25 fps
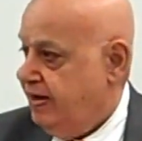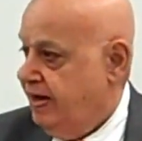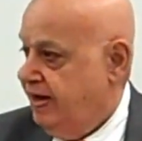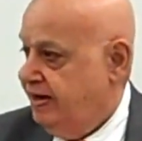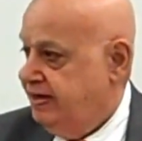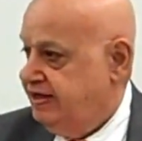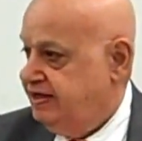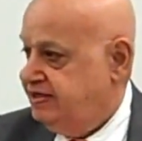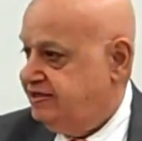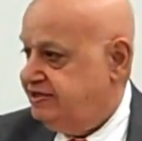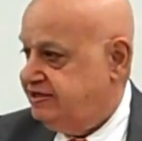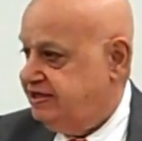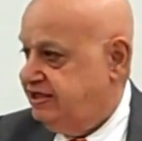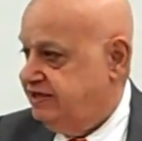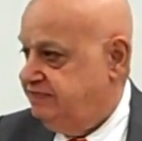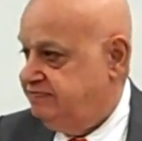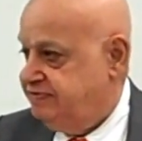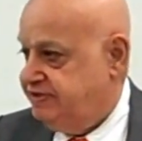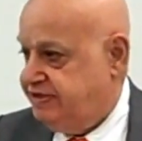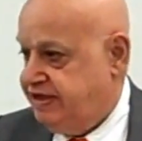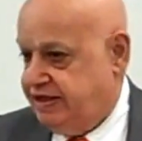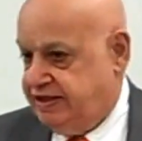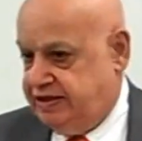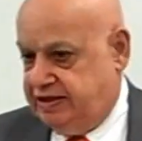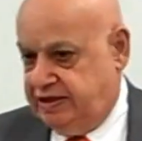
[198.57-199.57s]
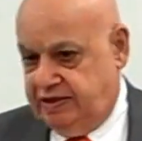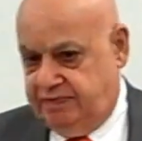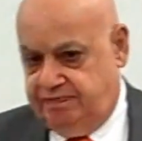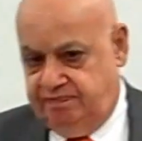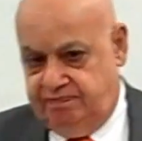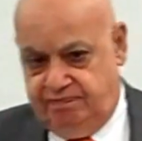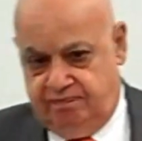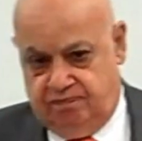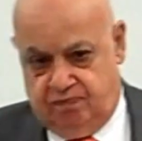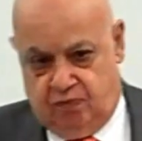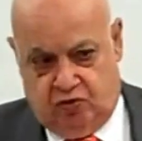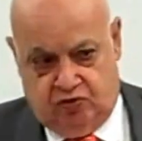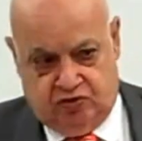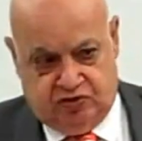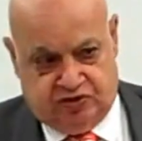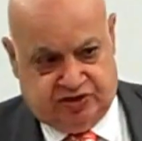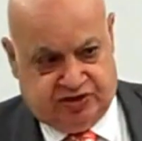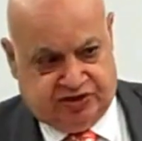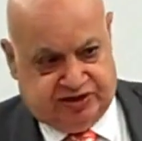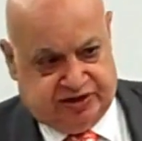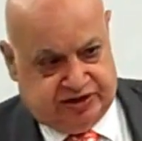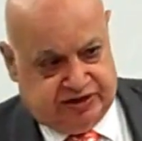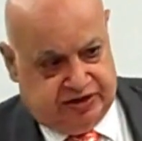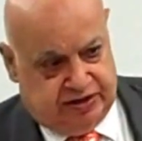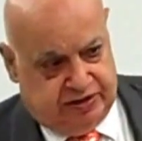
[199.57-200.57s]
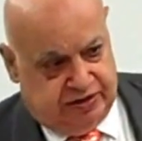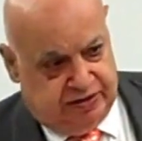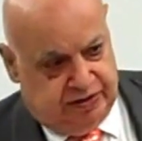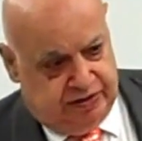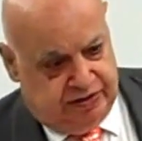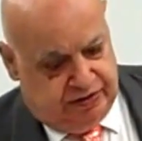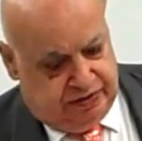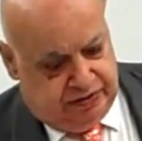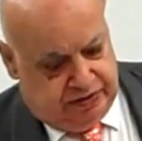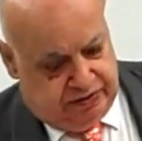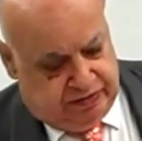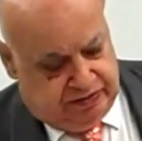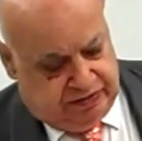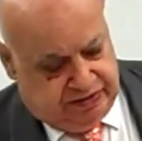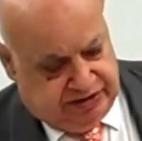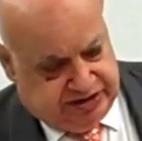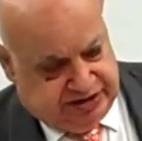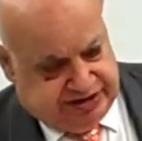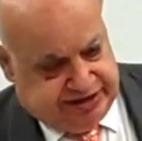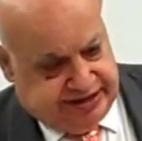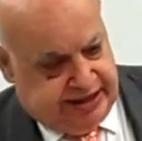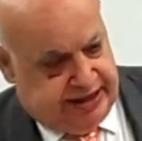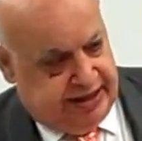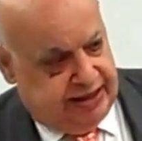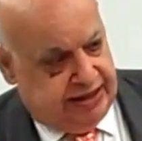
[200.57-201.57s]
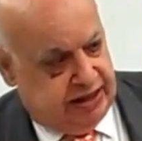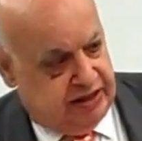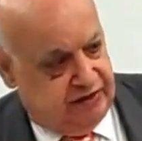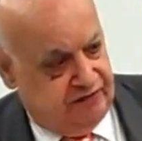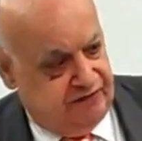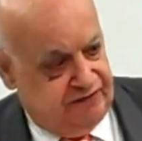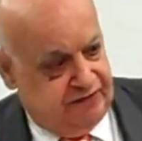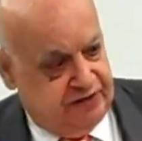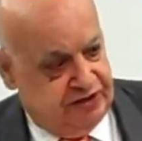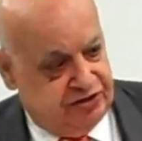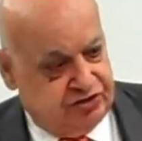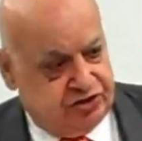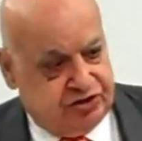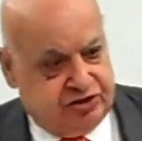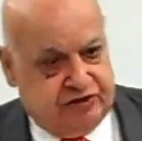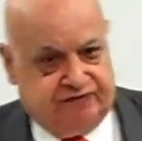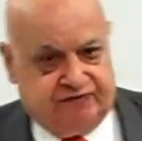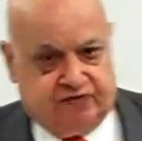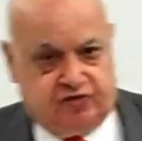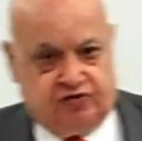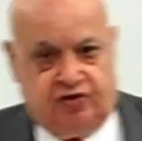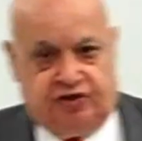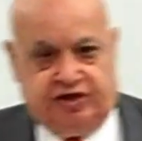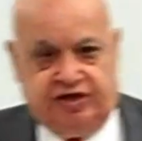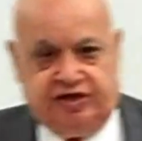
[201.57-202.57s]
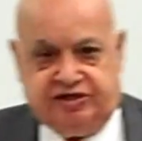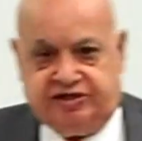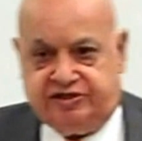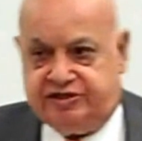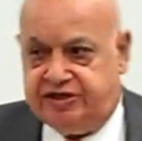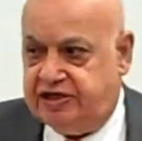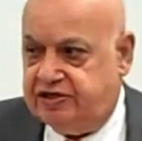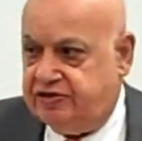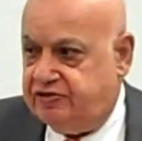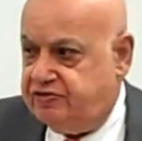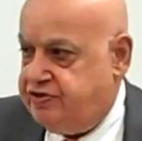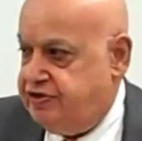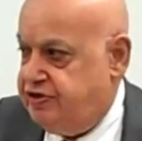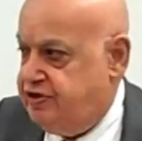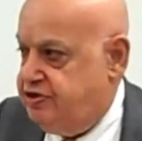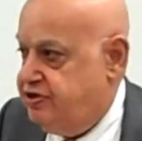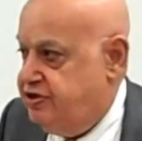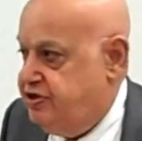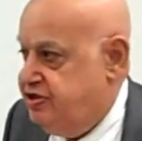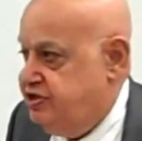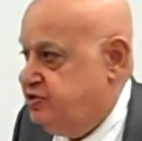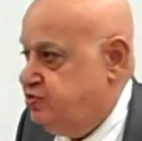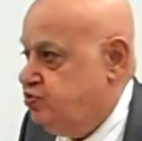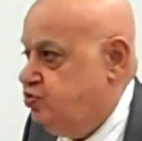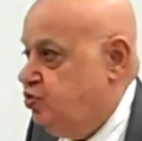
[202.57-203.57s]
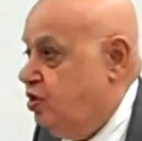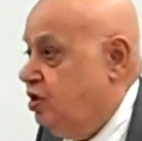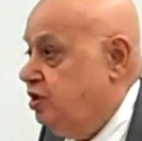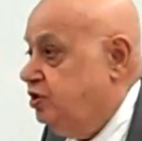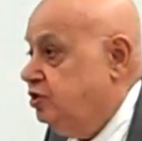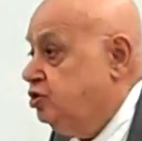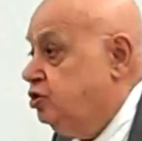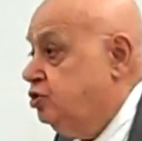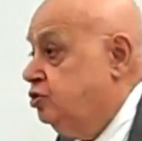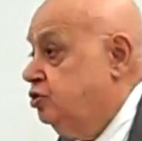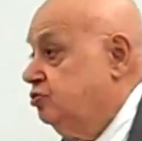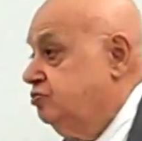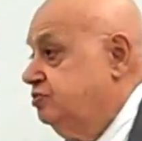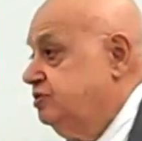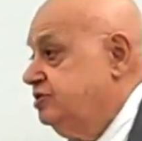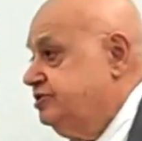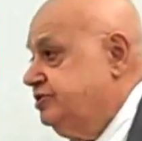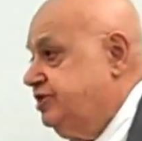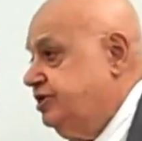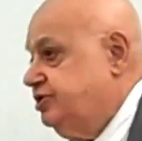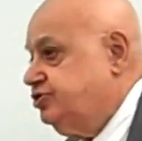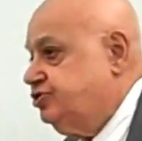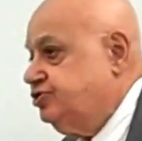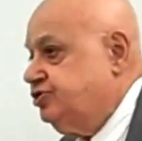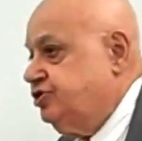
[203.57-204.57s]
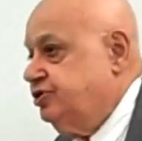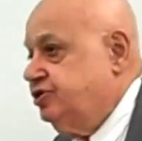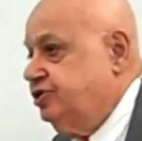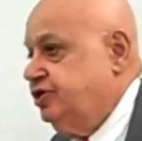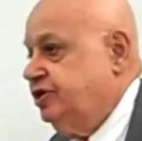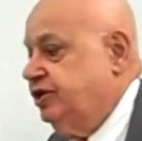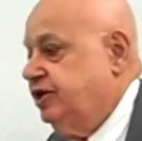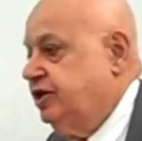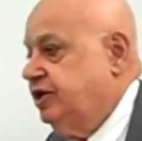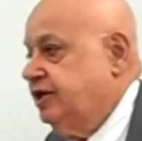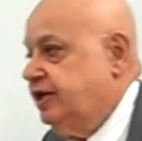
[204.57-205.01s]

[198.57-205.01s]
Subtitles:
and it seems that the most salient features of 20th century is one, globalization,